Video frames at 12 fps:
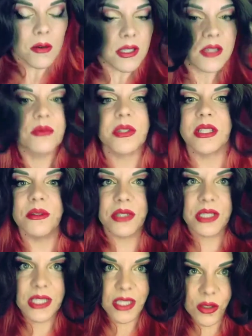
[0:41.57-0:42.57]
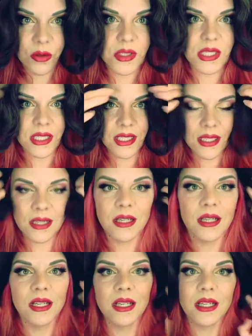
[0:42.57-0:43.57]
it's a really cute
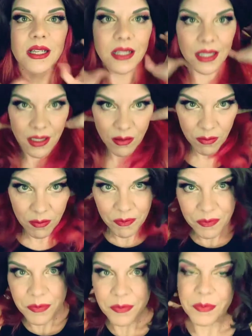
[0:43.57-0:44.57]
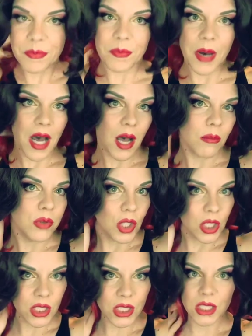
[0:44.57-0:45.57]
little bob
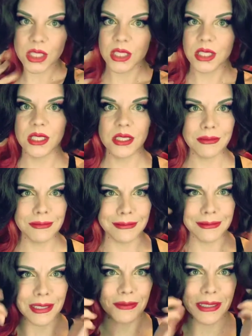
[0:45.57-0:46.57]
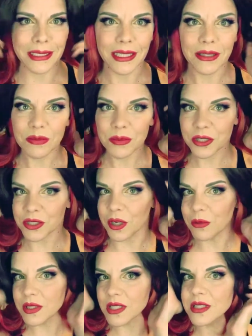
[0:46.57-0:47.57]
look. Ooh, not right now, but you know,
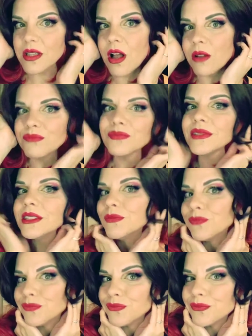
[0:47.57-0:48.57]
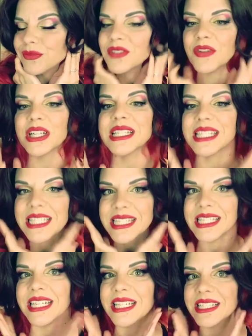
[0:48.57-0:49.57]
once it's very
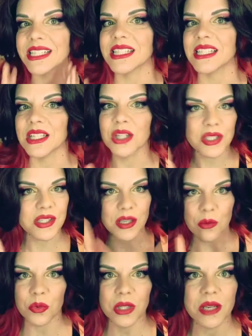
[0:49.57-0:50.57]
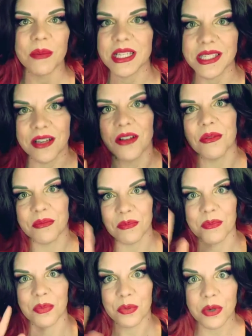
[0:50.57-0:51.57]
60s, looks really amazing on
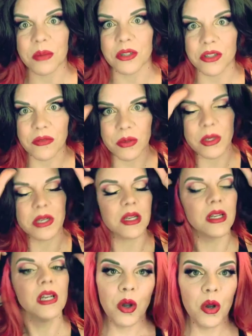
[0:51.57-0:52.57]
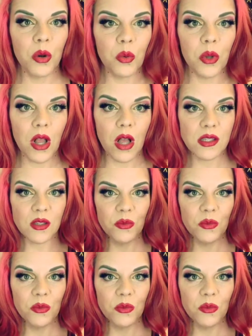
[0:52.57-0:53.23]
pretty much everybody. We'll also be